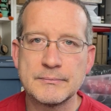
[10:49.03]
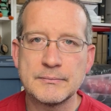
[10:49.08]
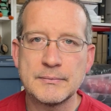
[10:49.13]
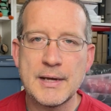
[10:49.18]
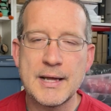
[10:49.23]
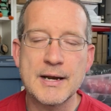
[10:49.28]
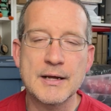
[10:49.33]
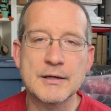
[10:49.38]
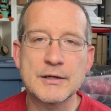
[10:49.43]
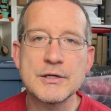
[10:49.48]

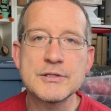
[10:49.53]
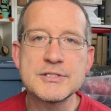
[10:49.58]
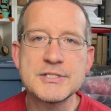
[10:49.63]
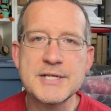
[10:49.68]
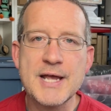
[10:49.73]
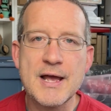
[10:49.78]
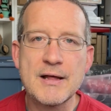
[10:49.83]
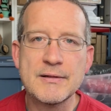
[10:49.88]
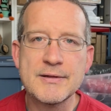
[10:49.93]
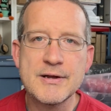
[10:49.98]
And a good
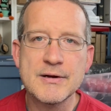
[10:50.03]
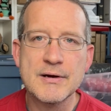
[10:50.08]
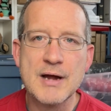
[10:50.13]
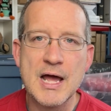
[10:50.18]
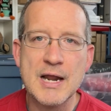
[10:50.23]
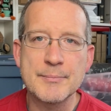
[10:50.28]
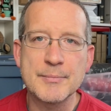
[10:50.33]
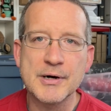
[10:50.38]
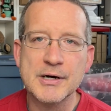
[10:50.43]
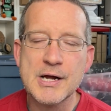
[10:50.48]
sale here
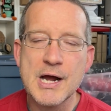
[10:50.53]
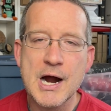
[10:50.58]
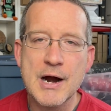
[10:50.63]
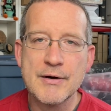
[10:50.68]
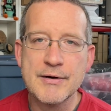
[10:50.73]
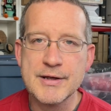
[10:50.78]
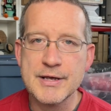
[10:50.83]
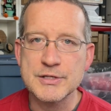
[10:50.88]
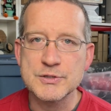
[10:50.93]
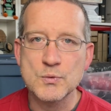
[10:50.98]
on
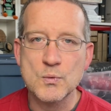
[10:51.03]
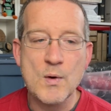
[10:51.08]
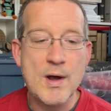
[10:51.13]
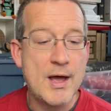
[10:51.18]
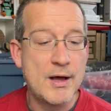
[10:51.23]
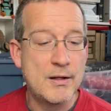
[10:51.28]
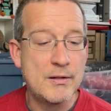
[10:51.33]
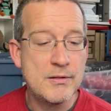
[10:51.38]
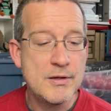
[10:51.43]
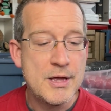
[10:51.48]
Mercari as
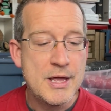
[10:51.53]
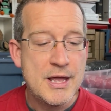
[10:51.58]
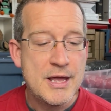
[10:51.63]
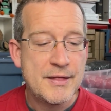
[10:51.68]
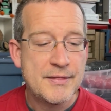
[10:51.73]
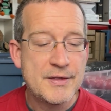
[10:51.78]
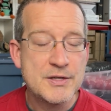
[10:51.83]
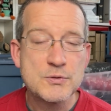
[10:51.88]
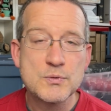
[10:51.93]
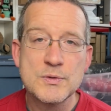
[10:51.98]
well.
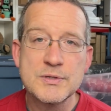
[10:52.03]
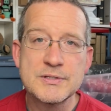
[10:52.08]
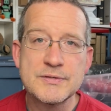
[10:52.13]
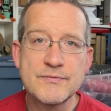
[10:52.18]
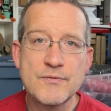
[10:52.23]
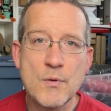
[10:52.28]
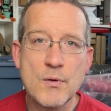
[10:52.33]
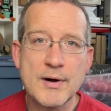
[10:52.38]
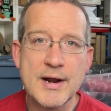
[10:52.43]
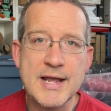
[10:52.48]
This was
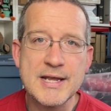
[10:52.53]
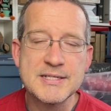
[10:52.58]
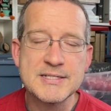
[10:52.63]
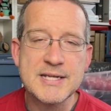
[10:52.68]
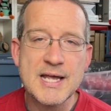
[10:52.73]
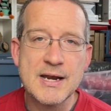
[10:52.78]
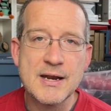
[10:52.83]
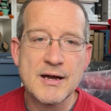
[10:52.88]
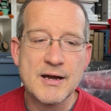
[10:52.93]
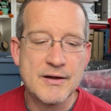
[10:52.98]
for a
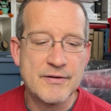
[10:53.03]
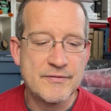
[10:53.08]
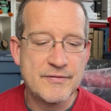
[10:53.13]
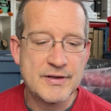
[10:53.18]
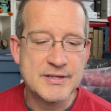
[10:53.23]
set of